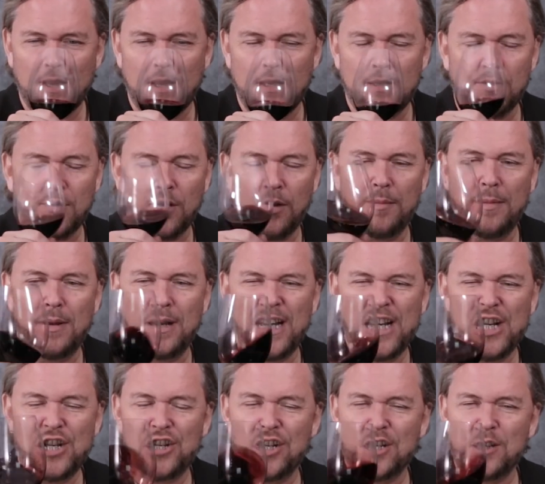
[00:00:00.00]
some
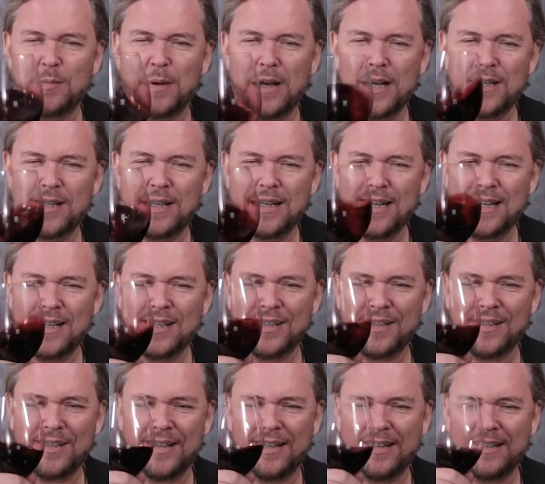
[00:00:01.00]
Asian
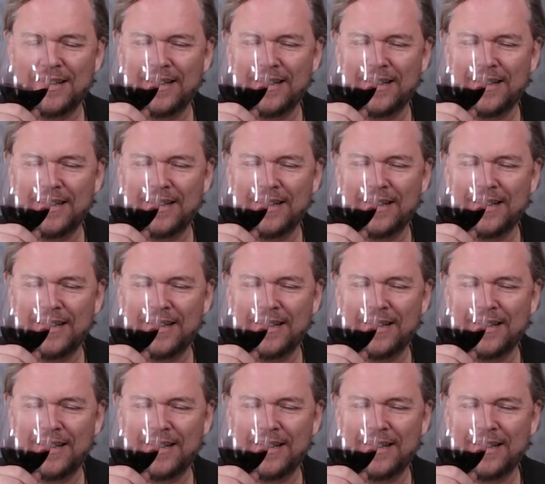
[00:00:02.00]
spiciness,